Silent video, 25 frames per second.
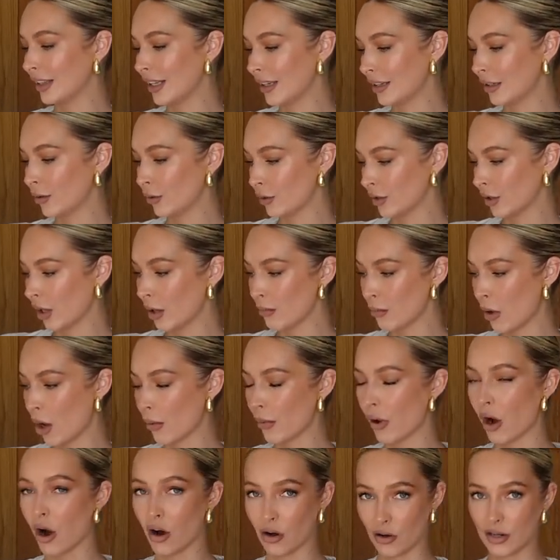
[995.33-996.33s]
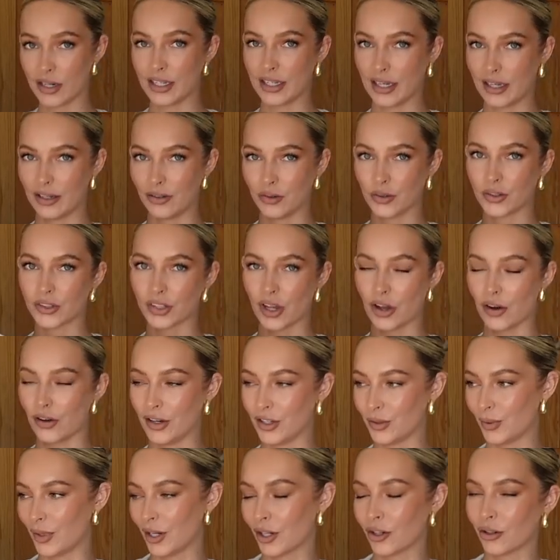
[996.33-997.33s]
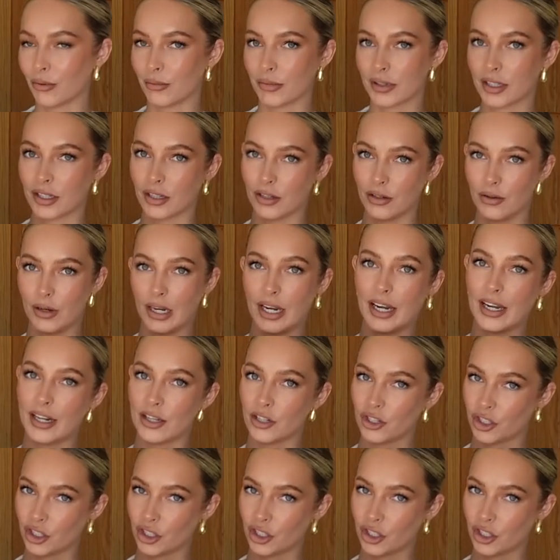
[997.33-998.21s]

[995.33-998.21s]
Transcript: This looks like my ideal size when it comes to linen